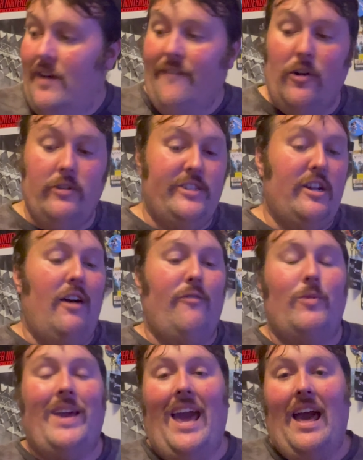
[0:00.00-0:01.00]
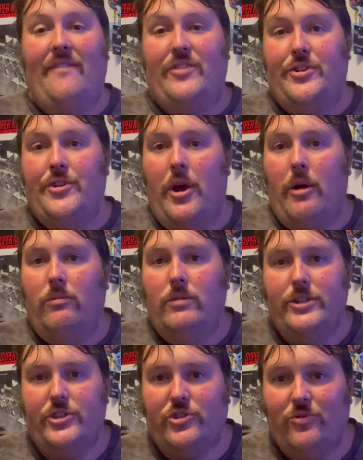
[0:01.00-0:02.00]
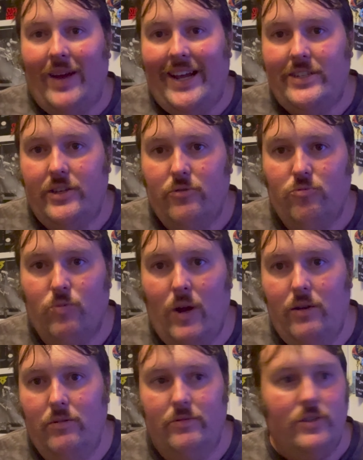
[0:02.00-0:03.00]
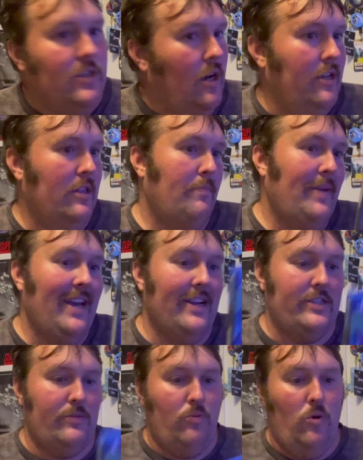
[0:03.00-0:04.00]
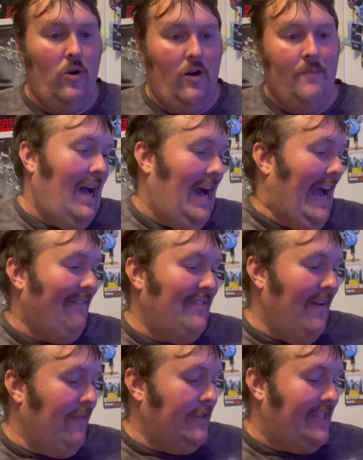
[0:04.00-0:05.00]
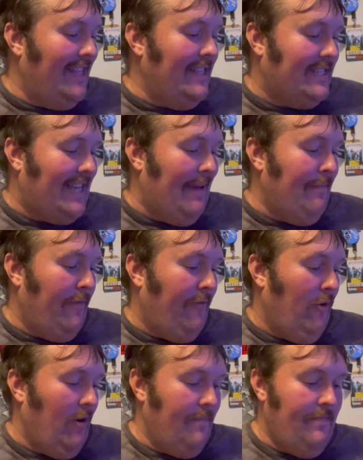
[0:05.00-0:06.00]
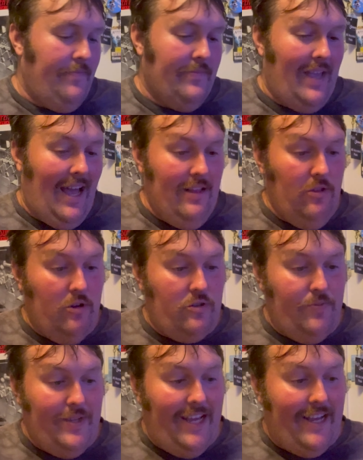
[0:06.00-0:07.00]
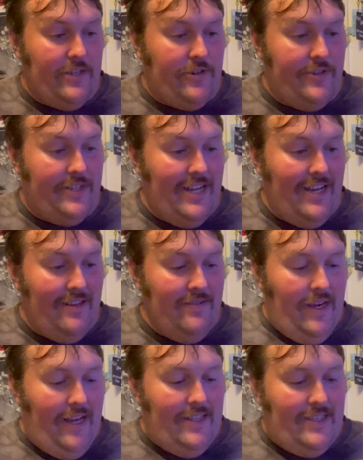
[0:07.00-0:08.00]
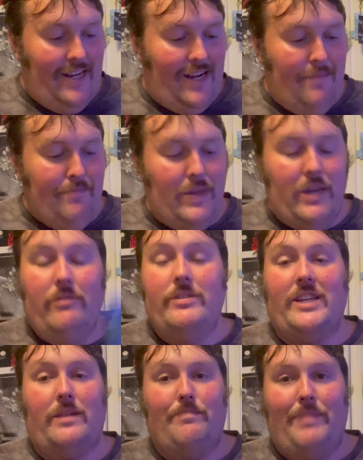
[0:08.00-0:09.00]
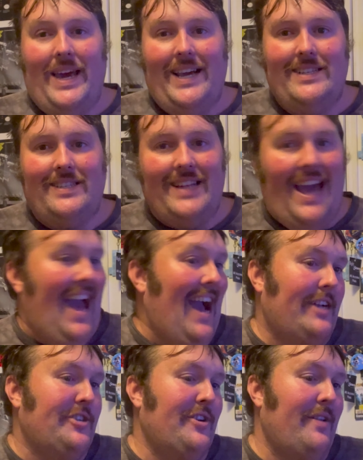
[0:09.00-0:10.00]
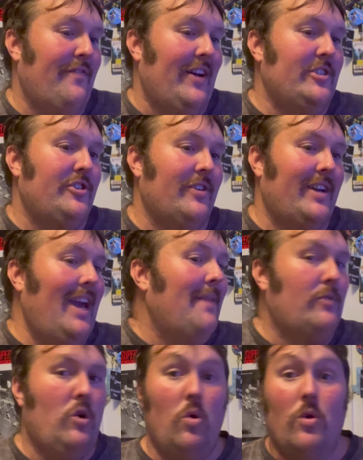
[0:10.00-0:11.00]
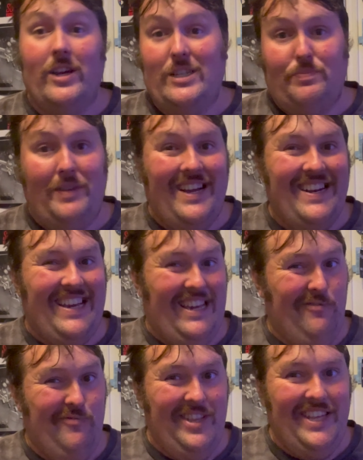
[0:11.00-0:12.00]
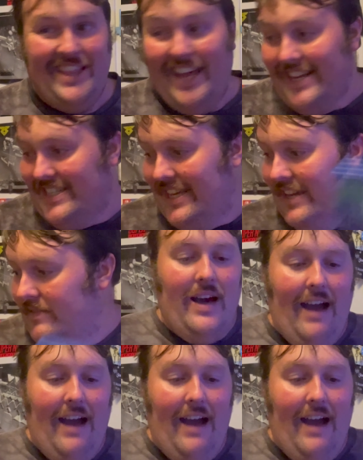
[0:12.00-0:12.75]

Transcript: First off, we have No Straight Roads on the PS4. I've never seen this game before. It looked really interesting. It's like a music-based action-adventure game. Corey's played it, he really likes it.